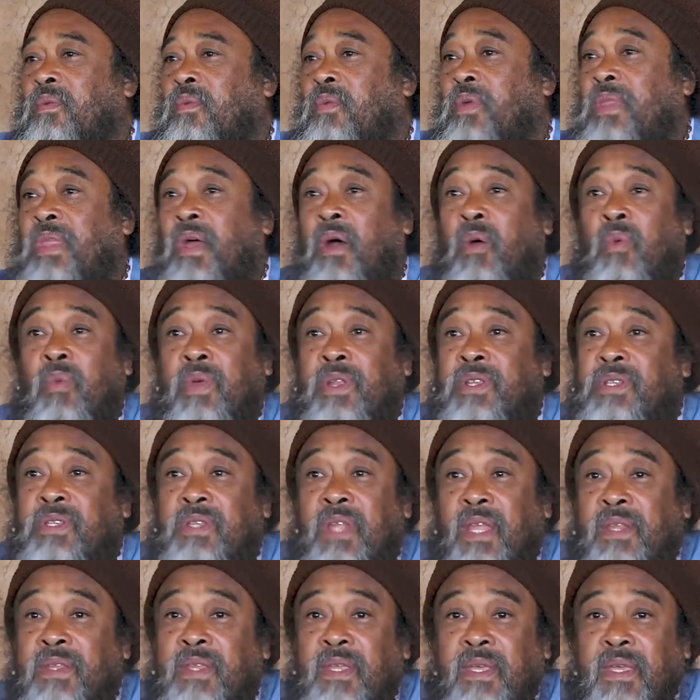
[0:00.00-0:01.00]
without
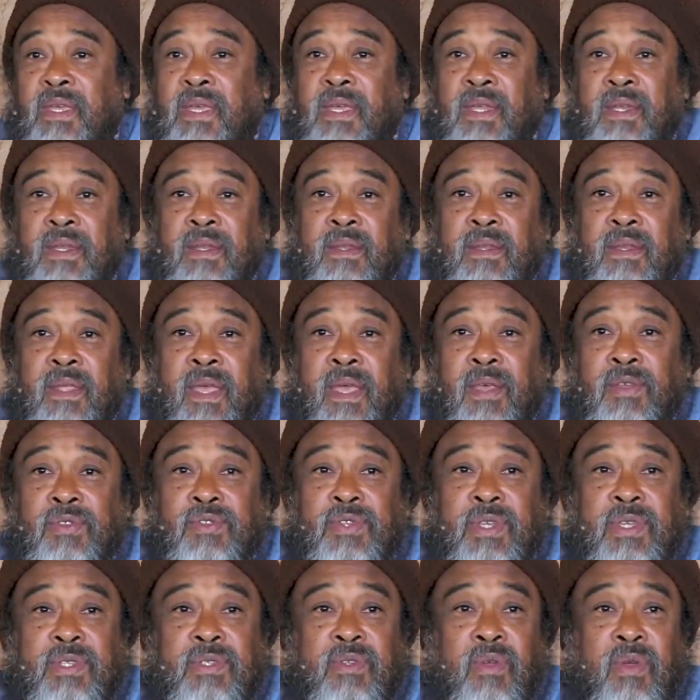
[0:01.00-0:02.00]
which nothing can
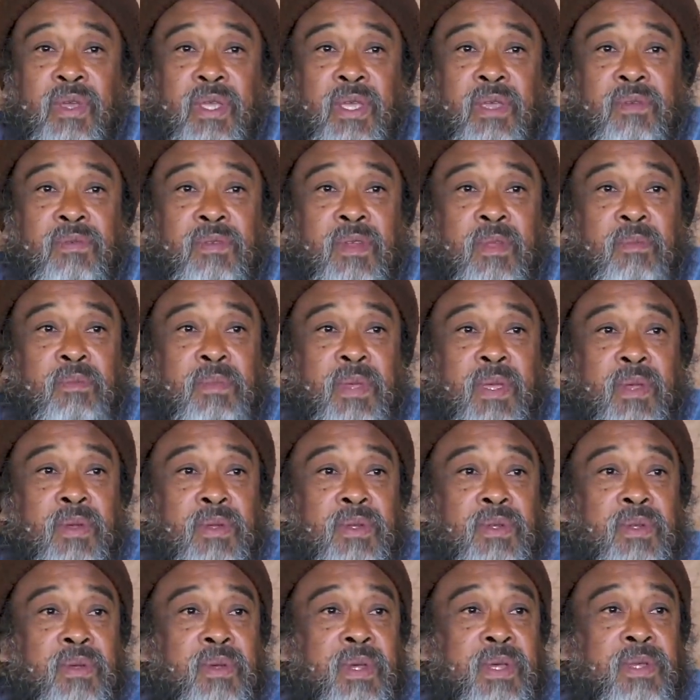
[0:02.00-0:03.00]
exist or even
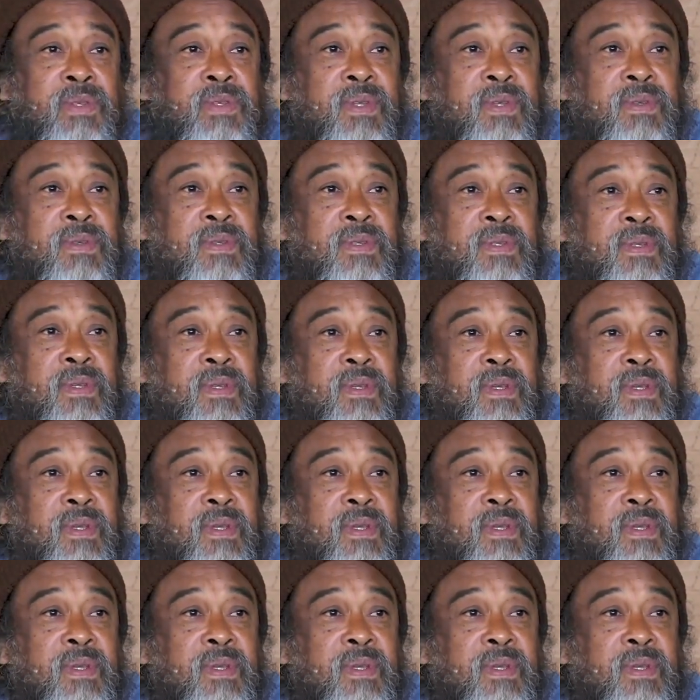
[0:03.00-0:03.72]
appear to exist.